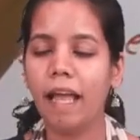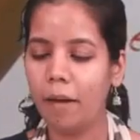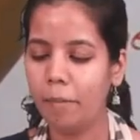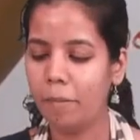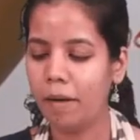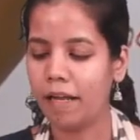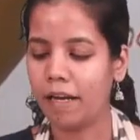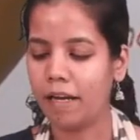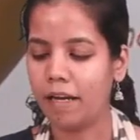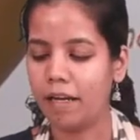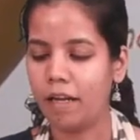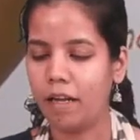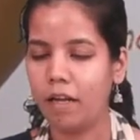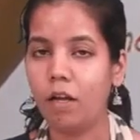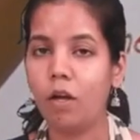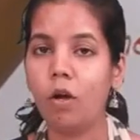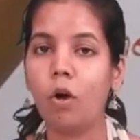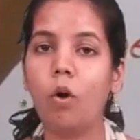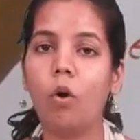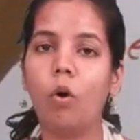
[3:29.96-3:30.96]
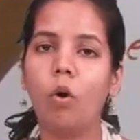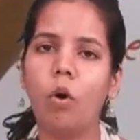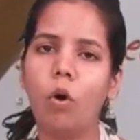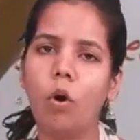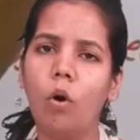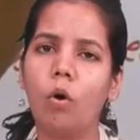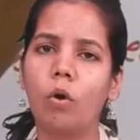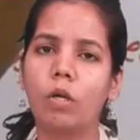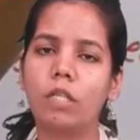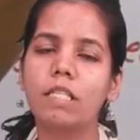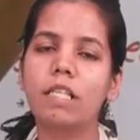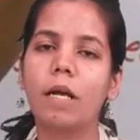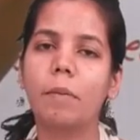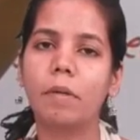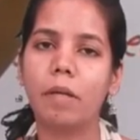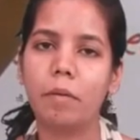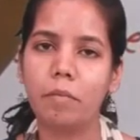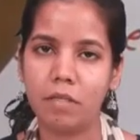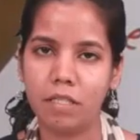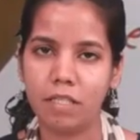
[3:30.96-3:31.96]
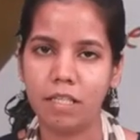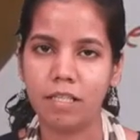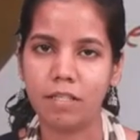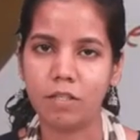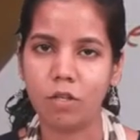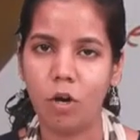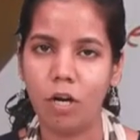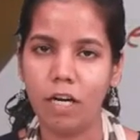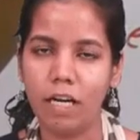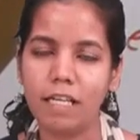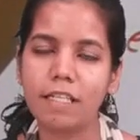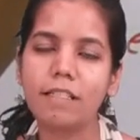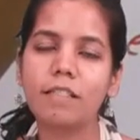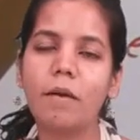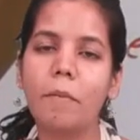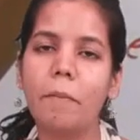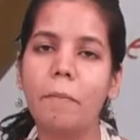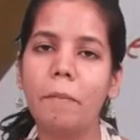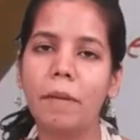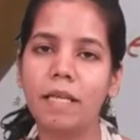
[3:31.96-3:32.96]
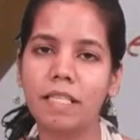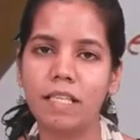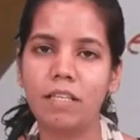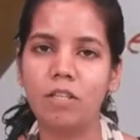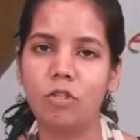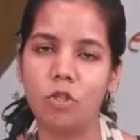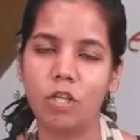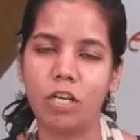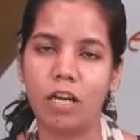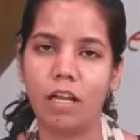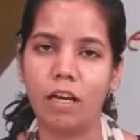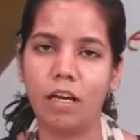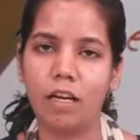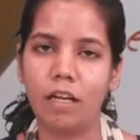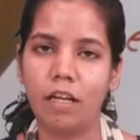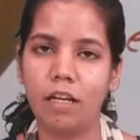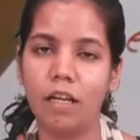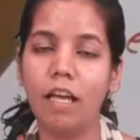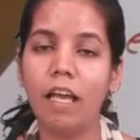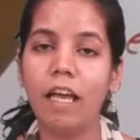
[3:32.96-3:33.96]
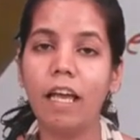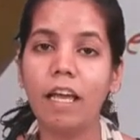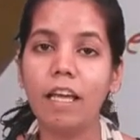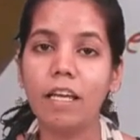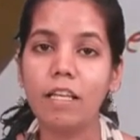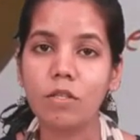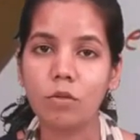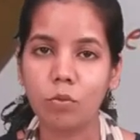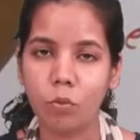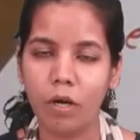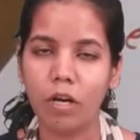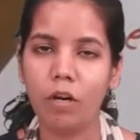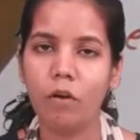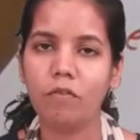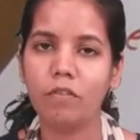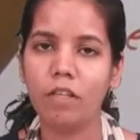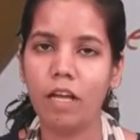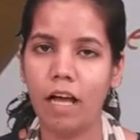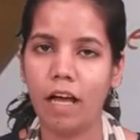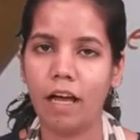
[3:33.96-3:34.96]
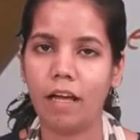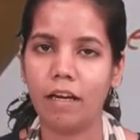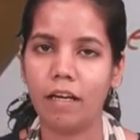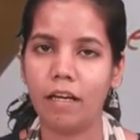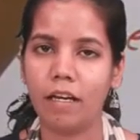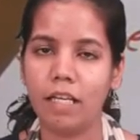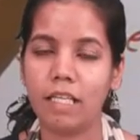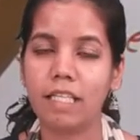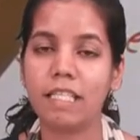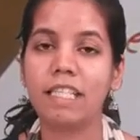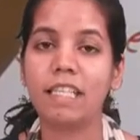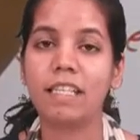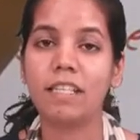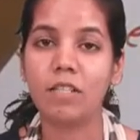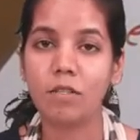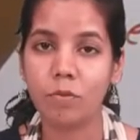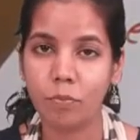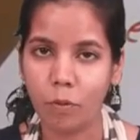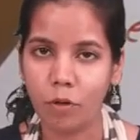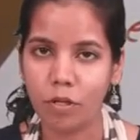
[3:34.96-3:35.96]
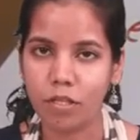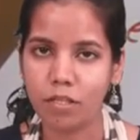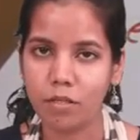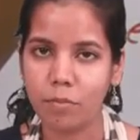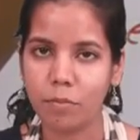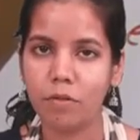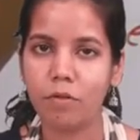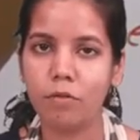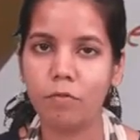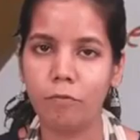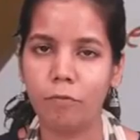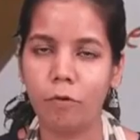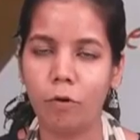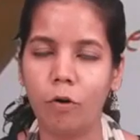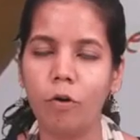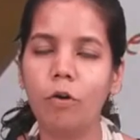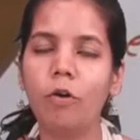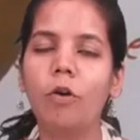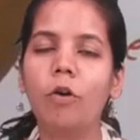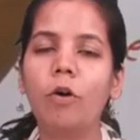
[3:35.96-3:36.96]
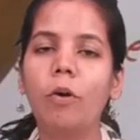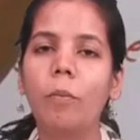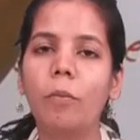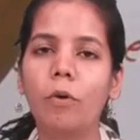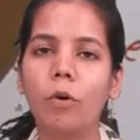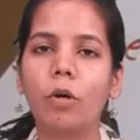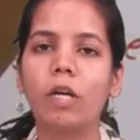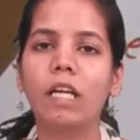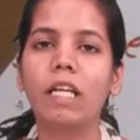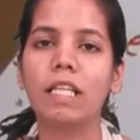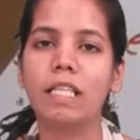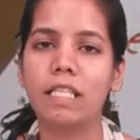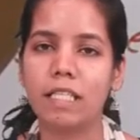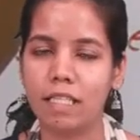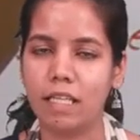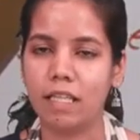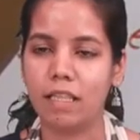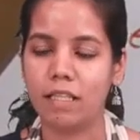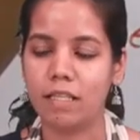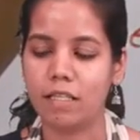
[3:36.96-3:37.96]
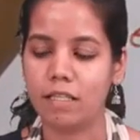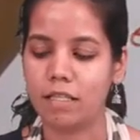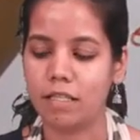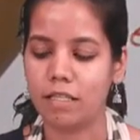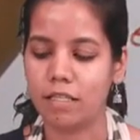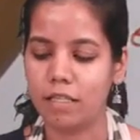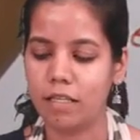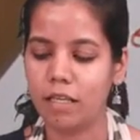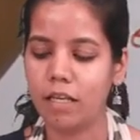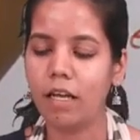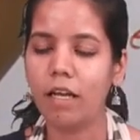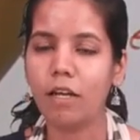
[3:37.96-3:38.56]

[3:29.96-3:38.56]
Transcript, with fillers: mRNA or sometimes it is called as messenger RNA is one of the RNAs responsible for protein synthesis.